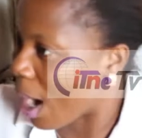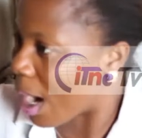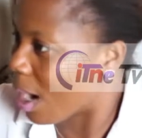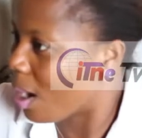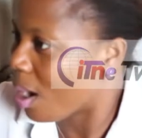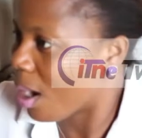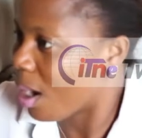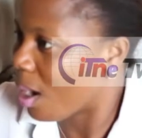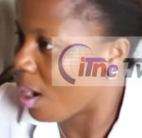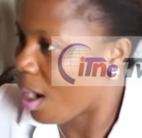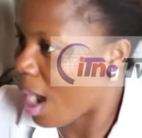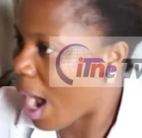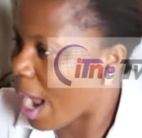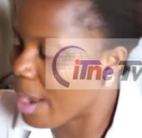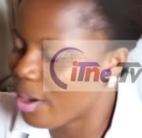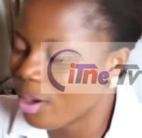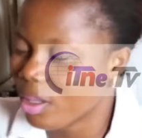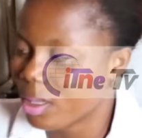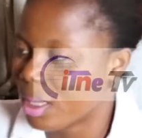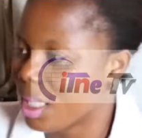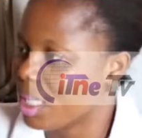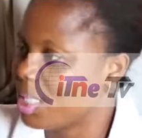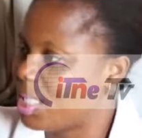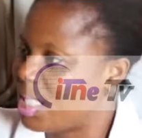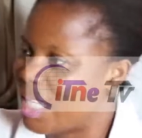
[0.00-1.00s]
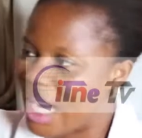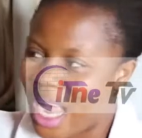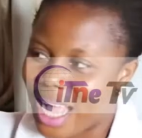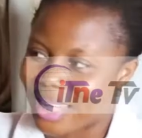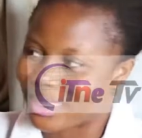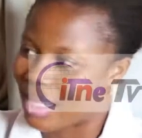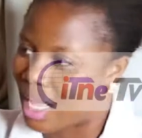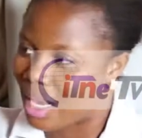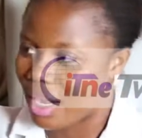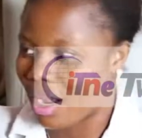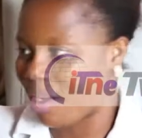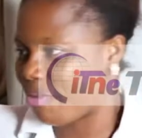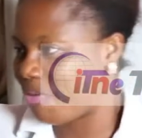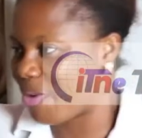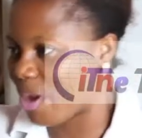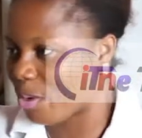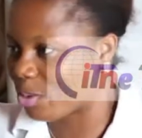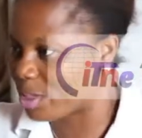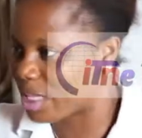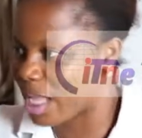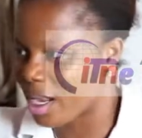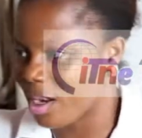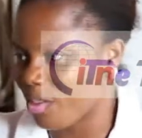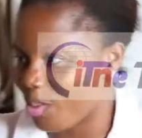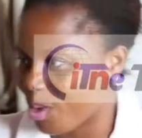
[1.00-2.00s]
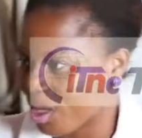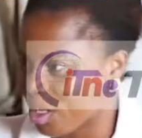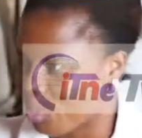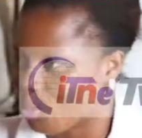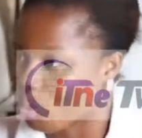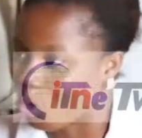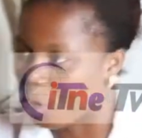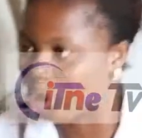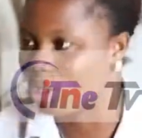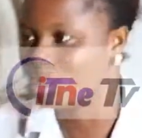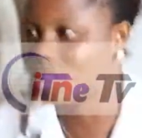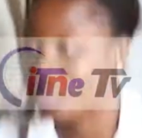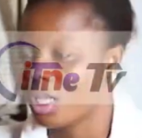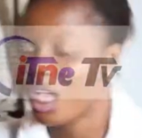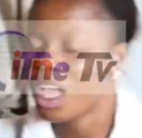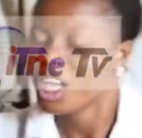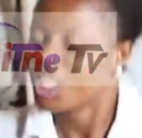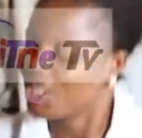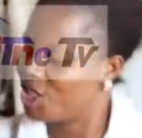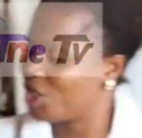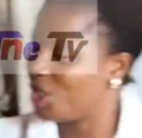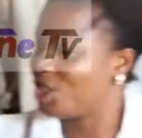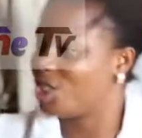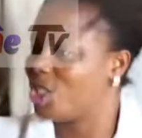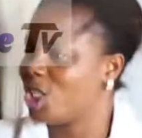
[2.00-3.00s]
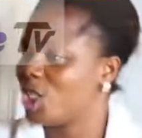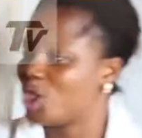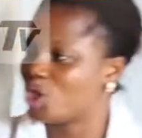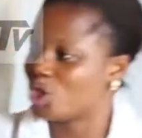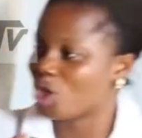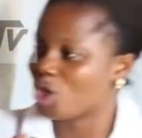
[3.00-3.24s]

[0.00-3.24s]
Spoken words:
her, I don't think she had an affair with anybody because she's this